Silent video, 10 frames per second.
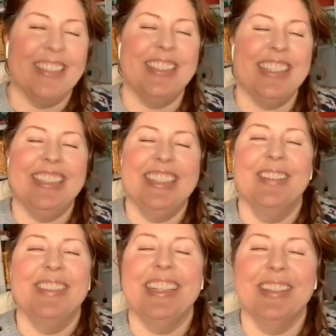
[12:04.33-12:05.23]
Justin
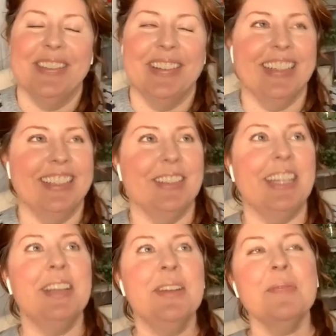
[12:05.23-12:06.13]
knows I don't want to do
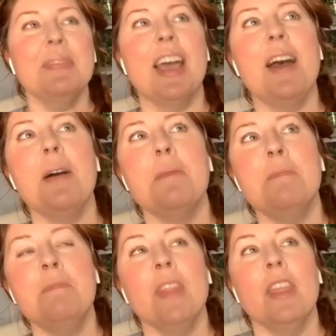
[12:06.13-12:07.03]

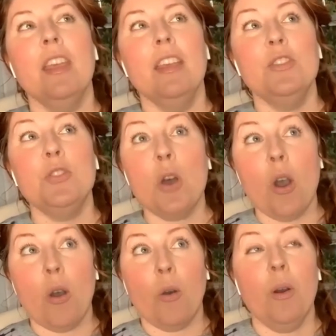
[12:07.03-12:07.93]
it.
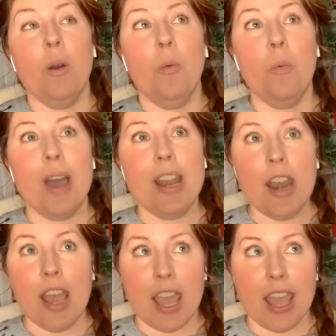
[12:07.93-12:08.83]
So one
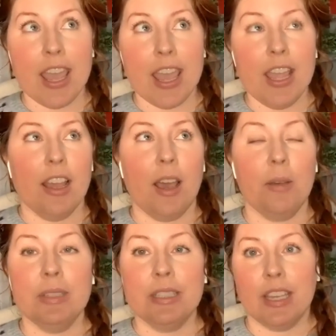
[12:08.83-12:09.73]
night
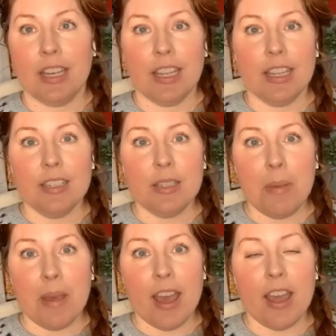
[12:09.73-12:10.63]
I was getting
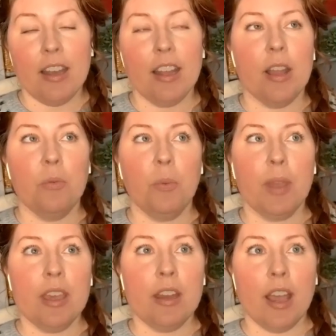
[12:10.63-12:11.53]
into bed and
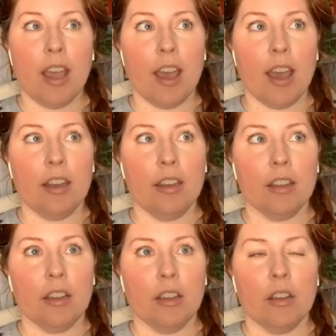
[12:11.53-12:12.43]
we had
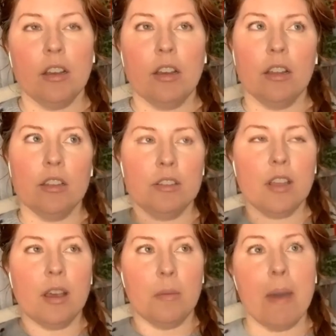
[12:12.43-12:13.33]

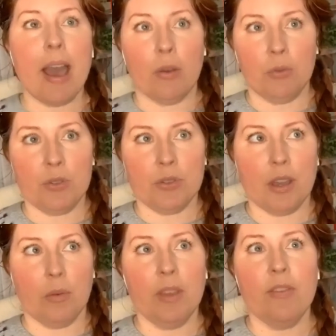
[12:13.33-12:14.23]
a mouse
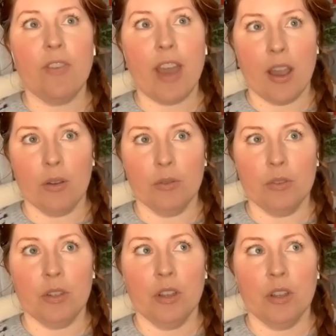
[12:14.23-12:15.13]
that we
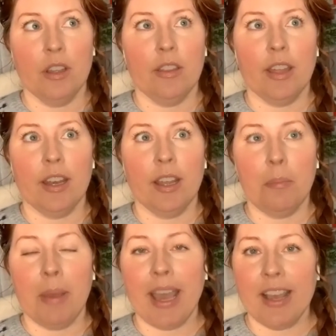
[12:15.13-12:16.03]
found that
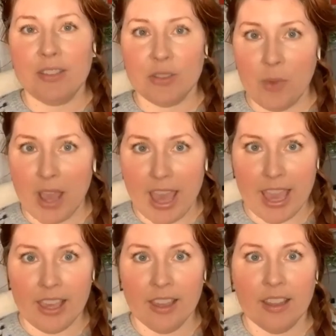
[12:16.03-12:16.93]
had passed
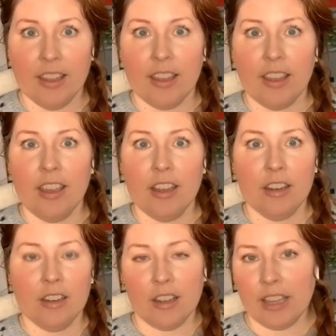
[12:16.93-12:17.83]
away
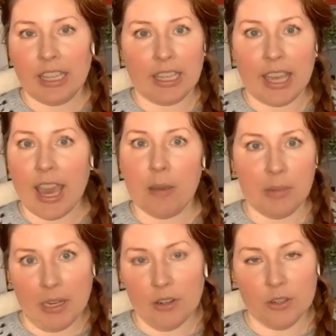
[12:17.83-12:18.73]
in like a
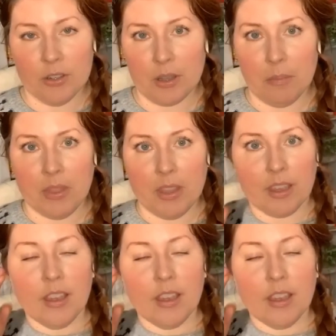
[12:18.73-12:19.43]
cabinet or something.